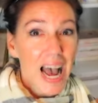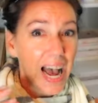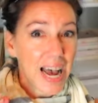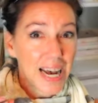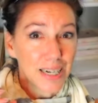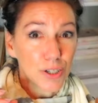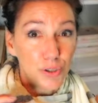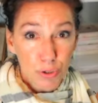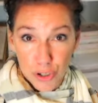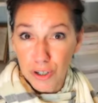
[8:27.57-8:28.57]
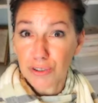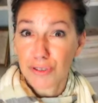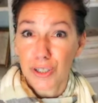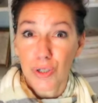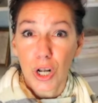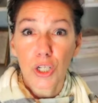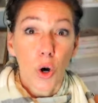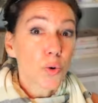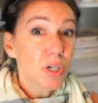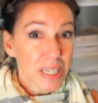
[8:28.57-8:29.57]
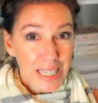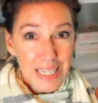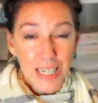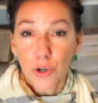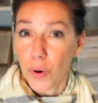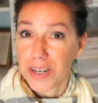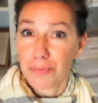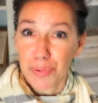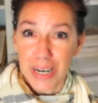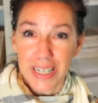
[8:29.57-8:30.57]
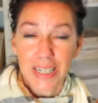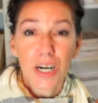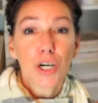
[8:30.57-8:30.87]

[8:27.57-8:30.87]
and you start to feel lonely quite a bit,